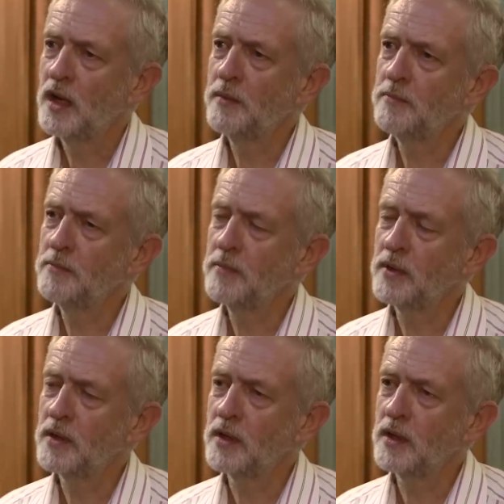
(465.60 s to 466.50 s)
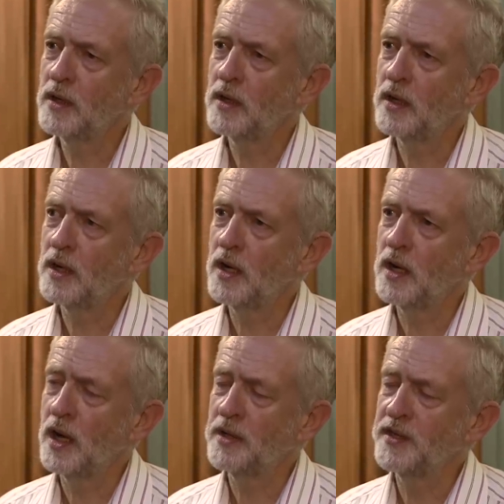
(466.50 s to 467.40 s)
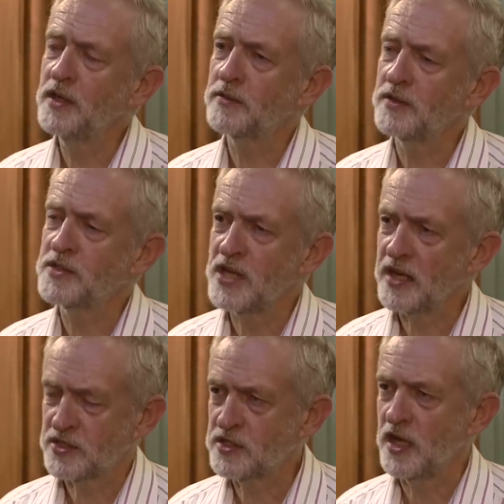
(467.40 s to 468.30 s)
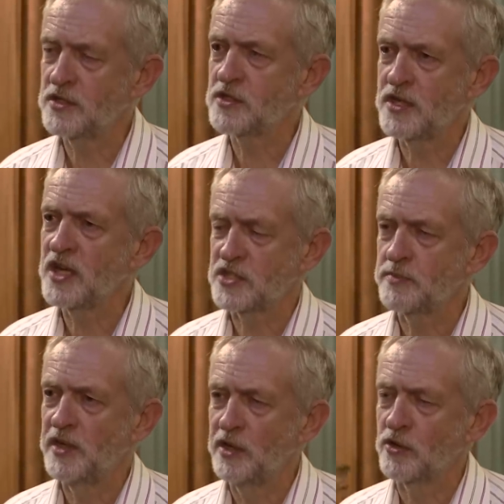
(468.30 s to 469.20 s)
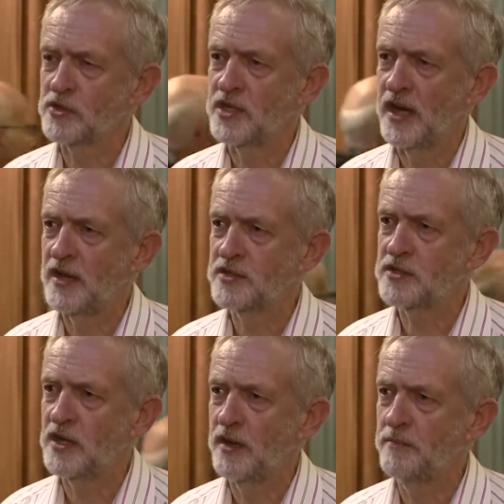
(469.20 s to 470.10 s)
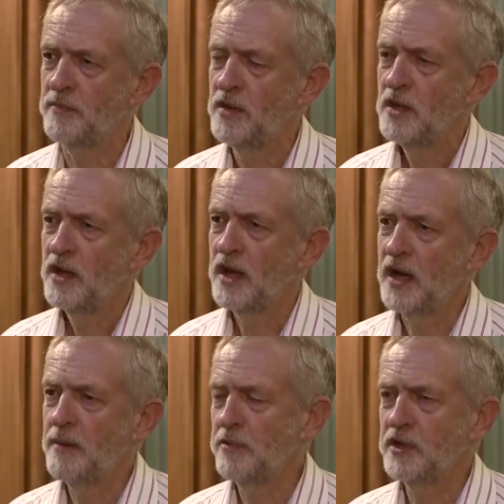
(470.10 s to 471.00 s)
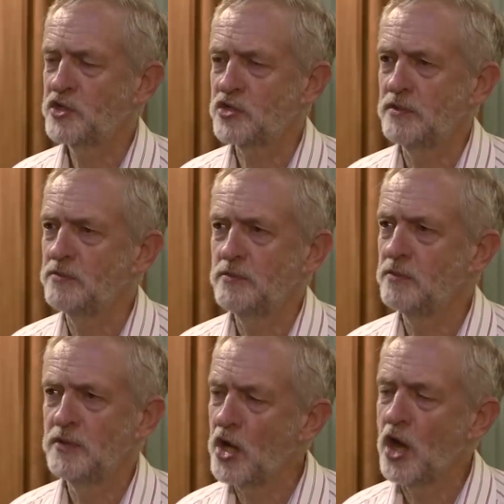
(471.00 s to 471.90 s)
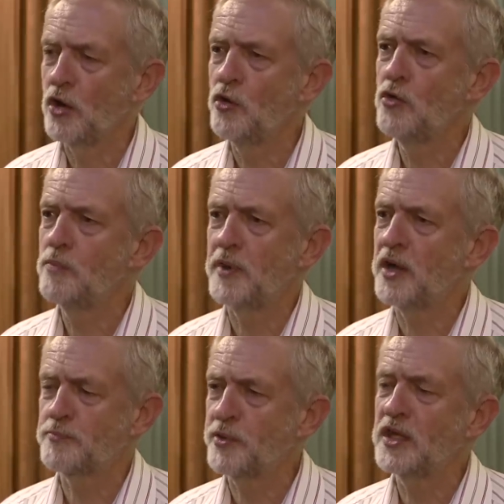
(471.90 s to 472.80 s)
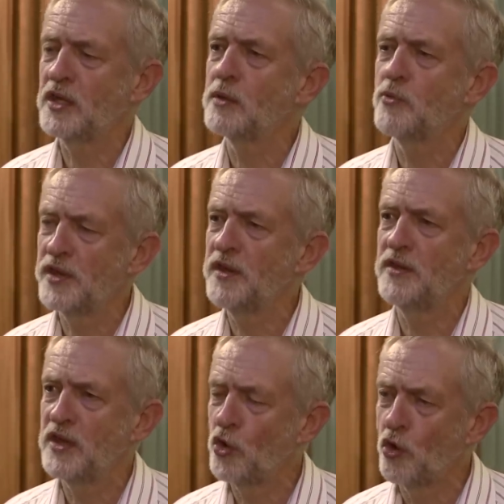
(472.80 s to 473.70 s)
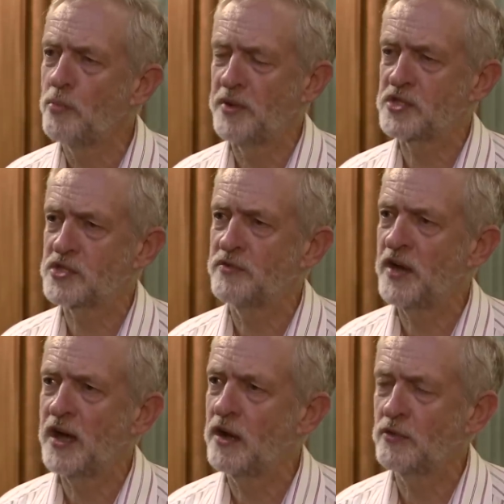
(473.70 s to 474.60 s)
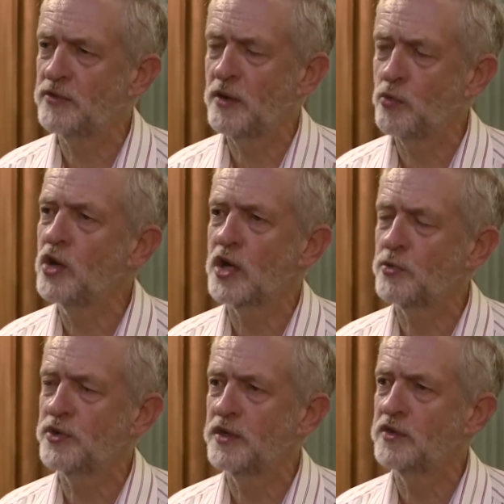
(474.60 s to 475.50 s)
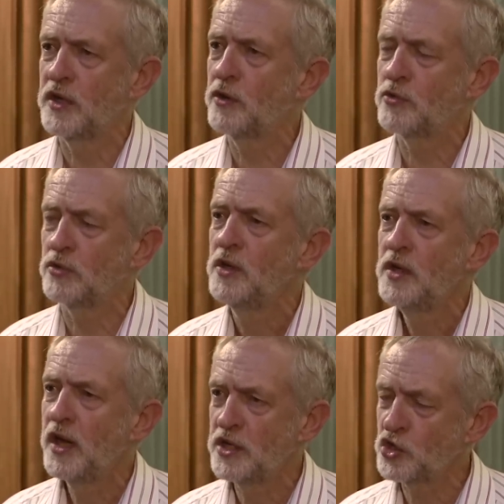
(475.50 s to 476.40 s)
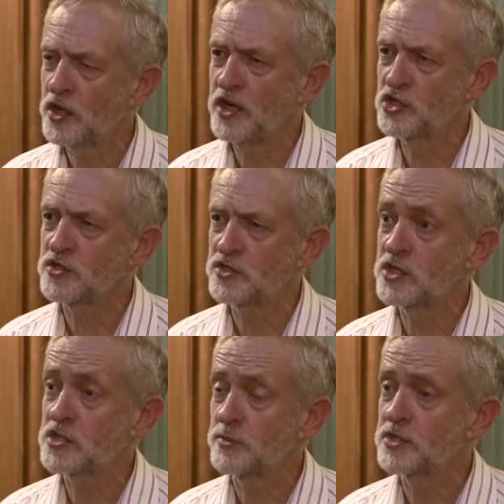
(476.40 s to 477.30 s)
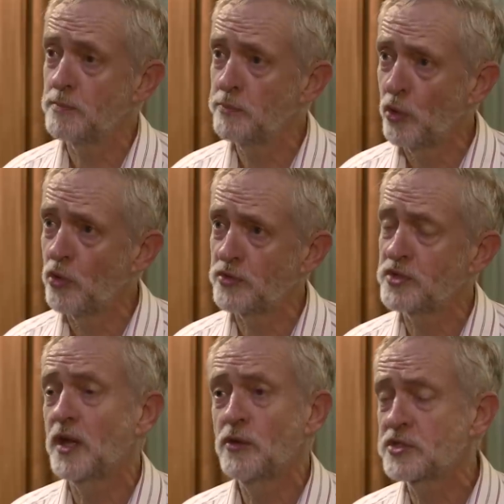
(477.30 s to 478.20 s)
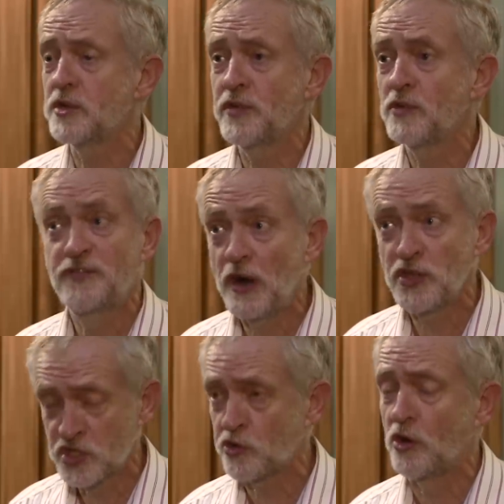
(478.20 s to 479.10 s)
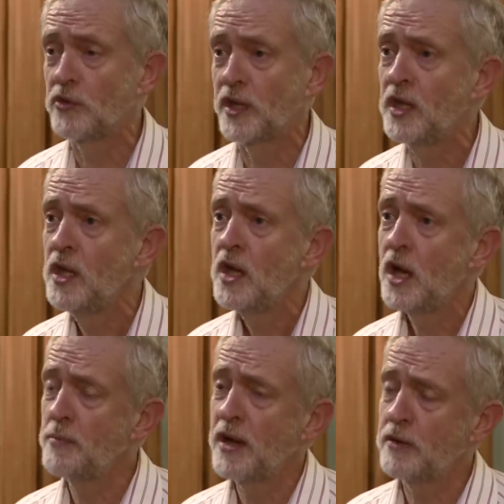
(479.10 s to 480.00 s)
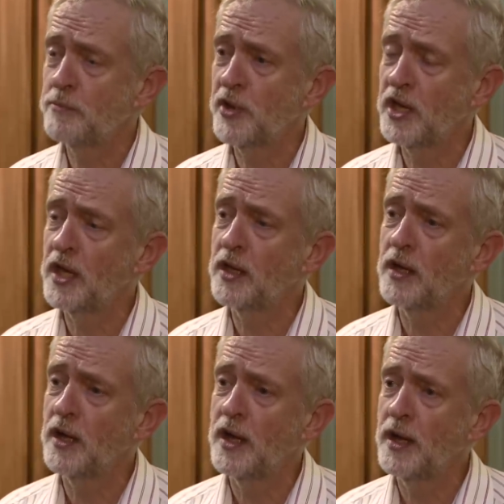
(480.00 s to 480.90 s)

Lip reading: I think the tax status has to be looked at. Abolition, no, but bringing them within the orbit of how they work within the local education system is important. And I also feel very strongly about bringing